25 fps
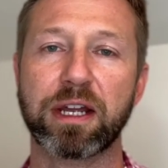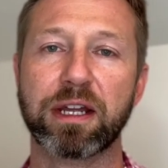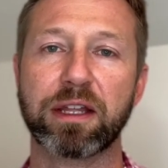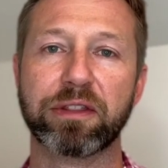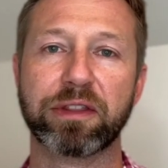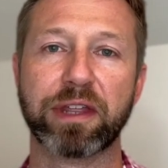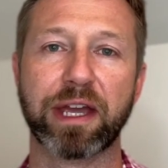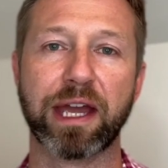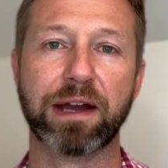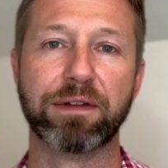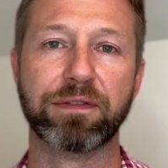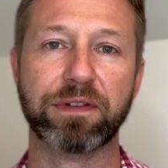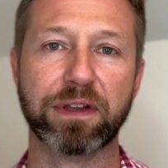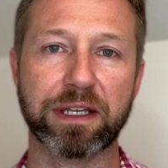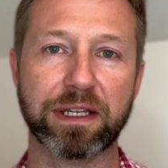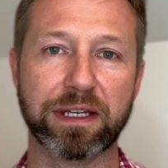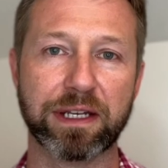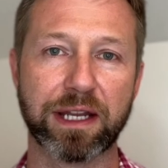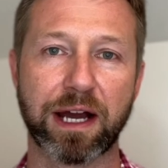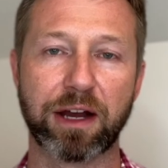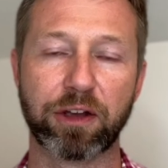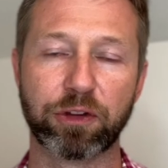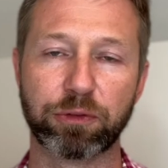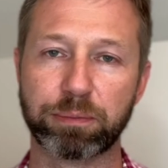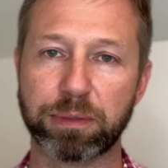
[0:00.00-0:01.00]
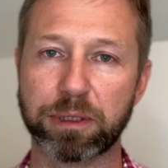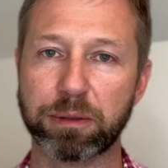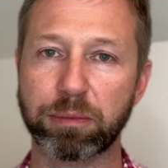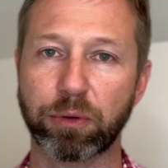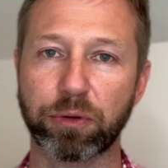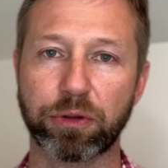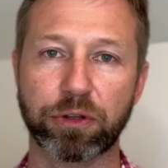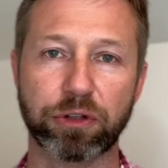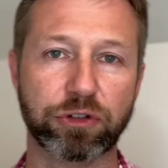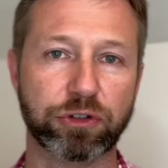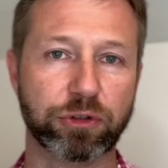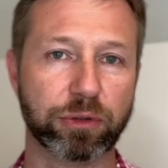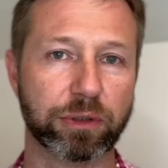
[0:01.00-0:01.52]
They have in-house people
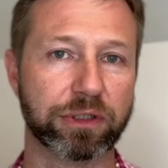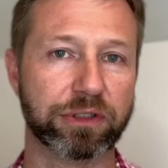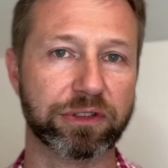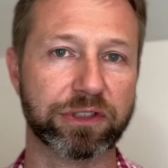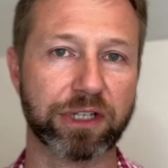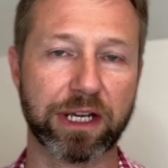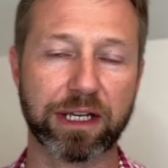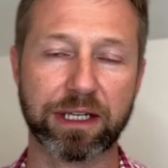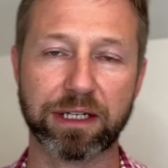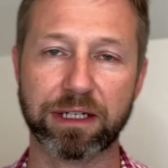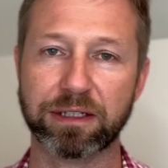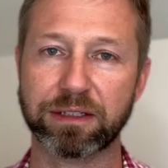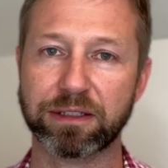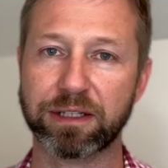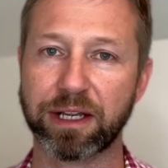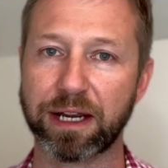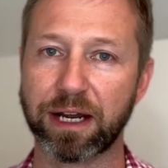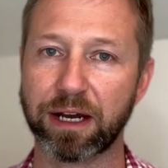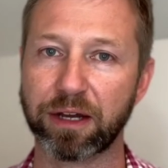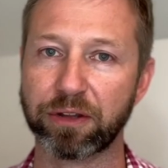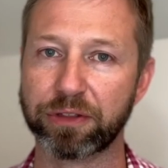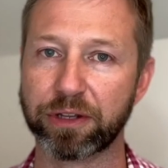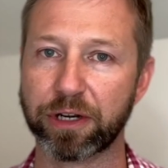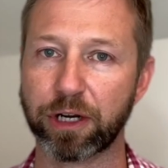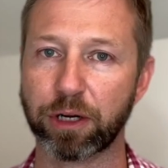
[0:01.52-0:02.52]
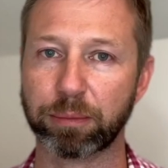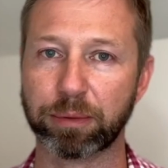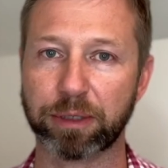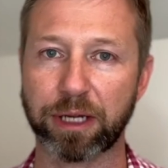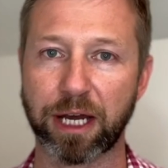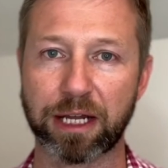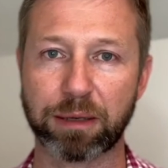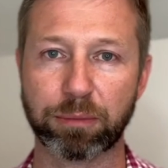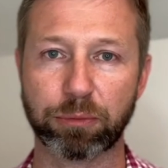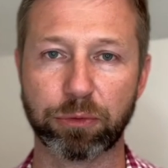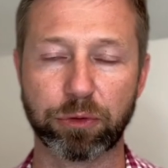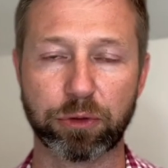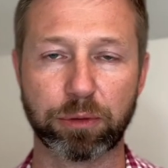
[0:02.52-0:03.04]
that do it day in and day out that help
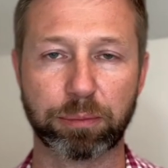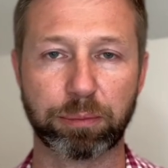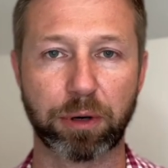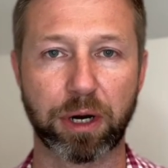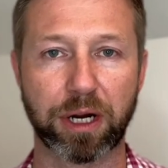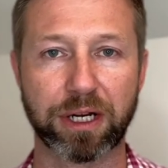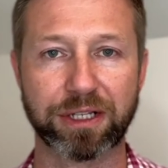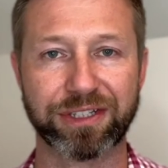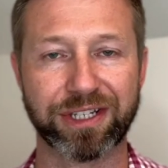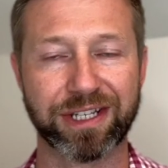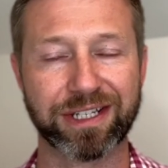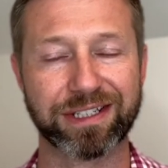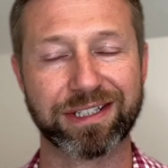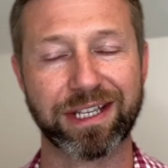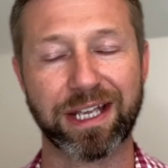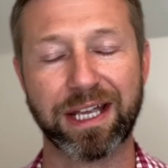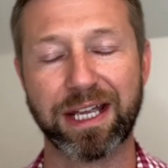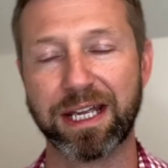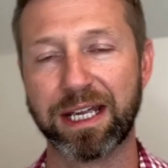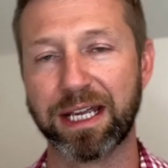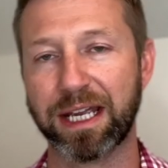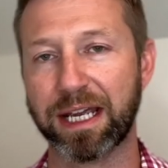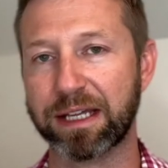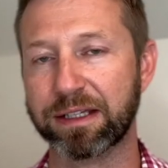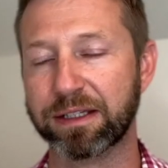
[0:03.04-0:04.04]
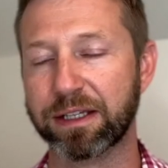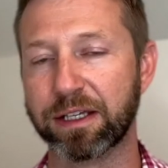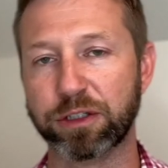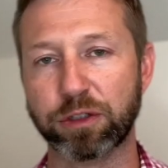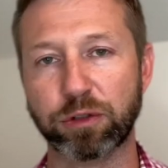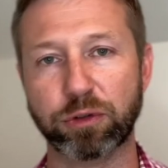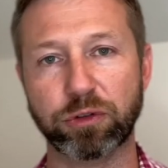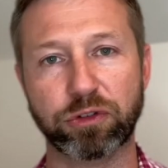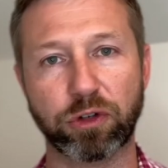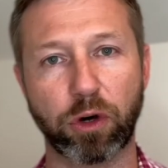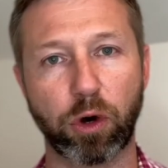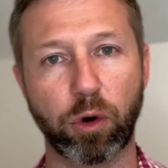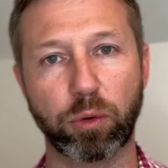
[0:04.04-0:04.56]
guide them through the process, and they
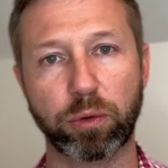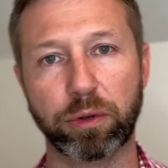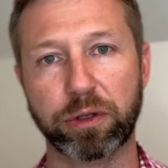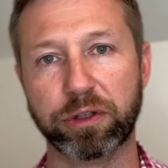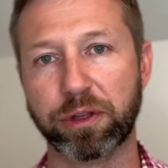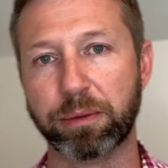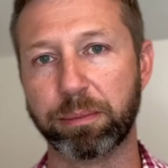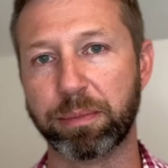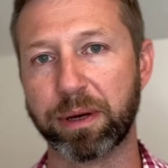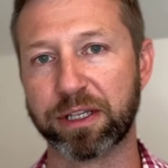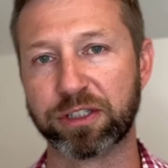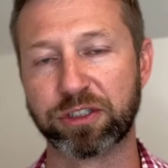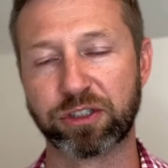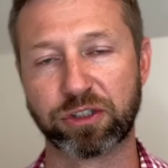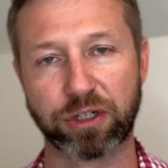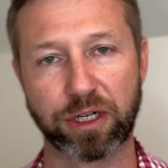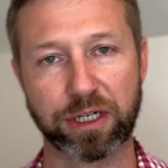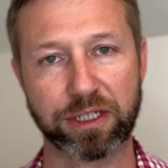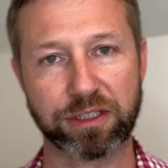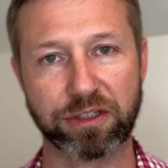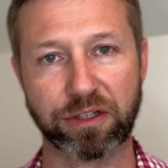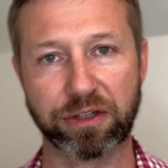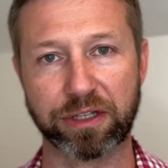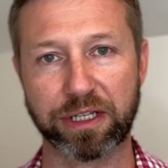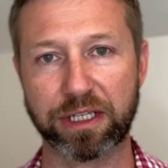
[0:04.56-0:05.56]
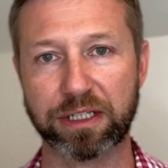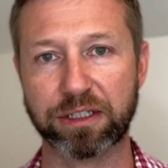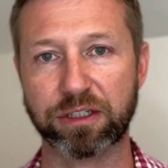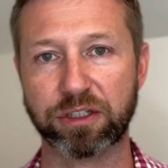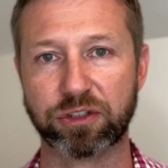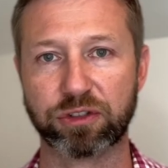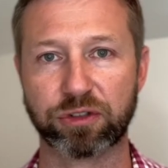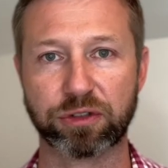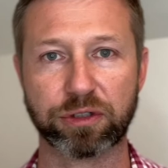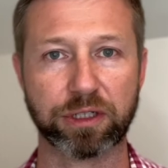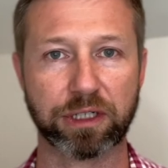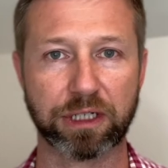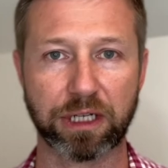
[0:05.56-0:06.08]
use only the best trades in the
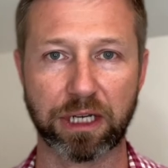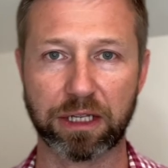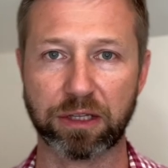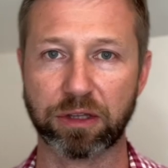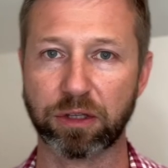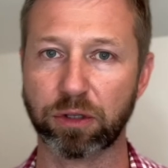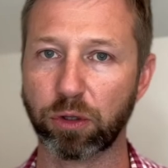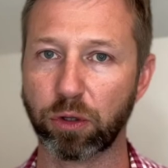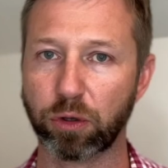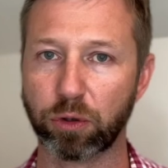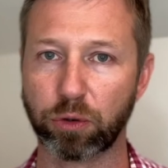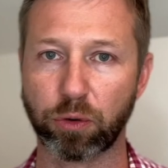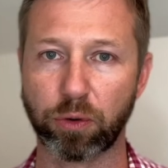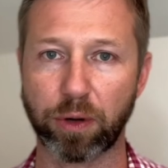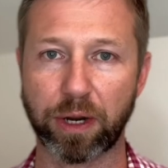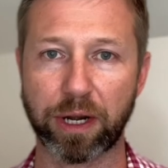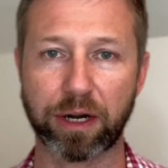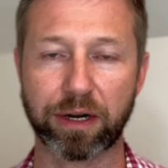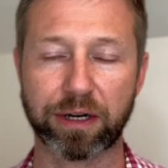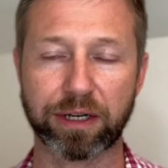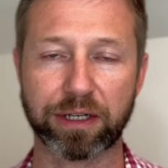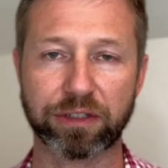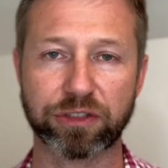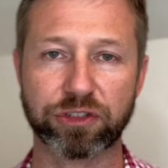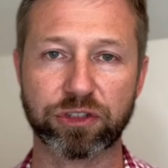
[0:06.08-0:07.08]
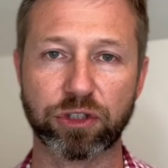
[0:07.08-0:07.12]
industry in the local area.